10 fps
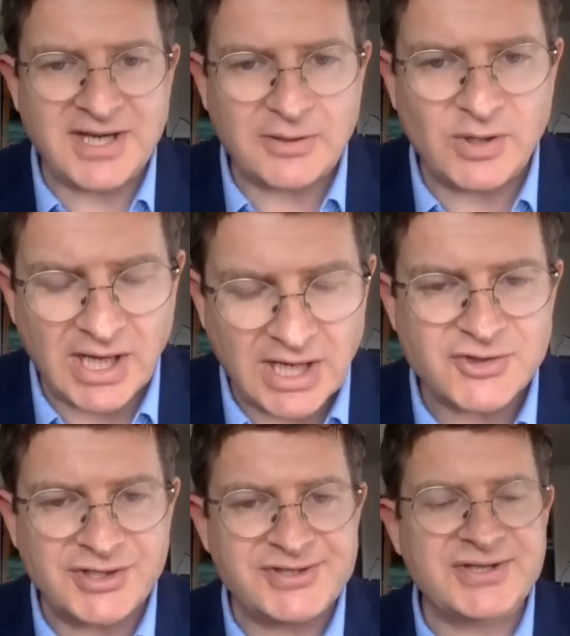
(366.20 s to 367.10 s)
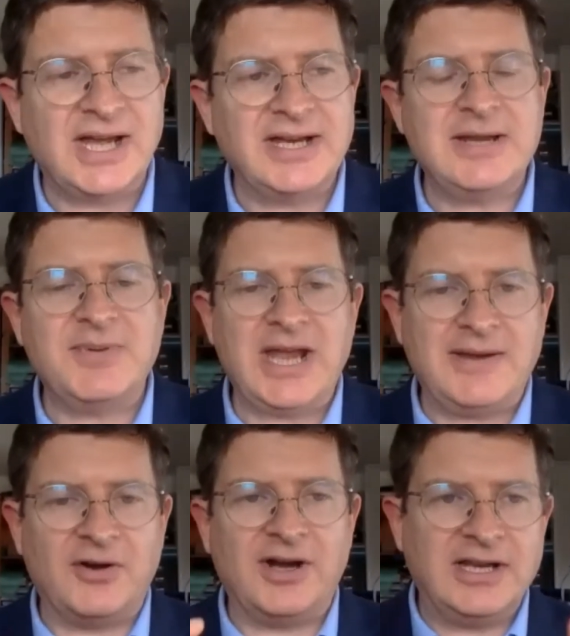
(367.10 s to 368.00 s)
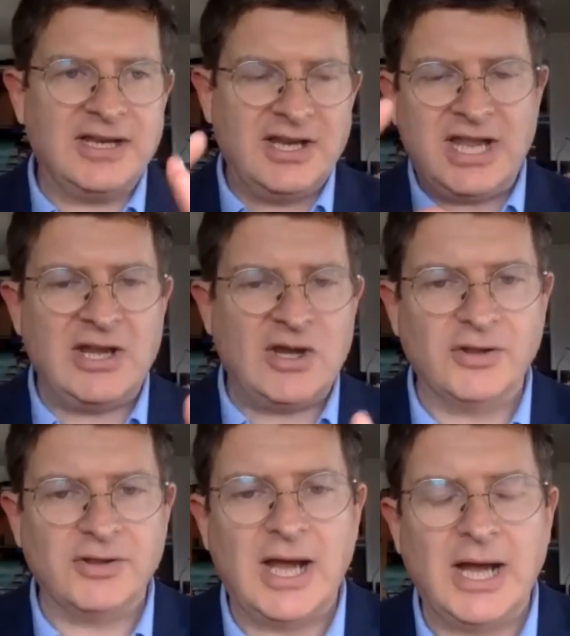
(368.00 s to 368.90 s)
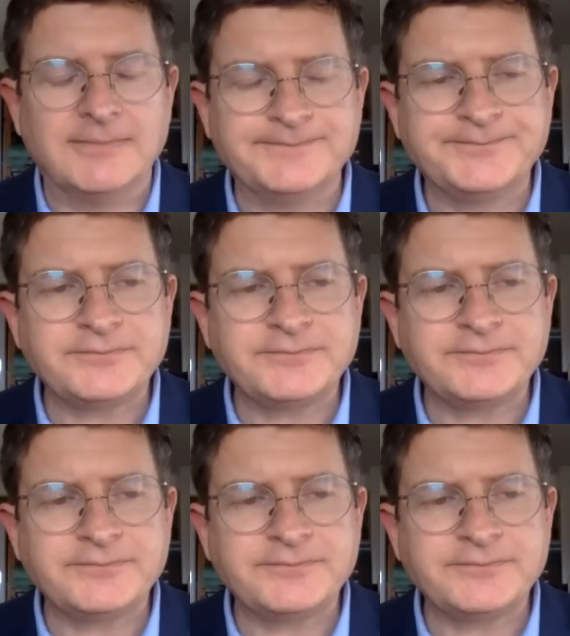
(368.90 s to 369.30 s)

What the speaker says: Edwin Lutyens, and he became very keen on